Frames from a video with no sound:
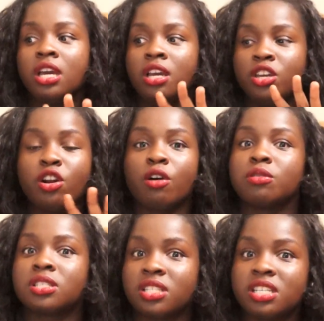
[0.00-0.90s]
you know,
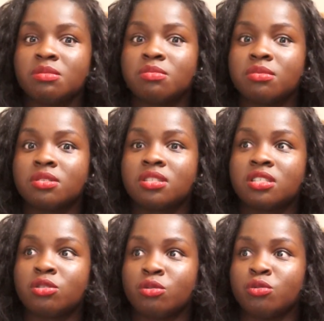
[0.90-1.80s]
seems
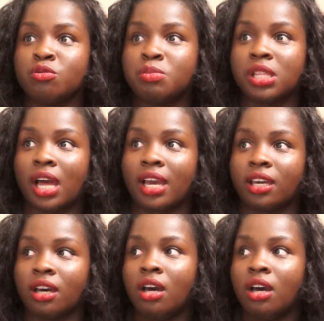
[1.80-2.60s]
to be like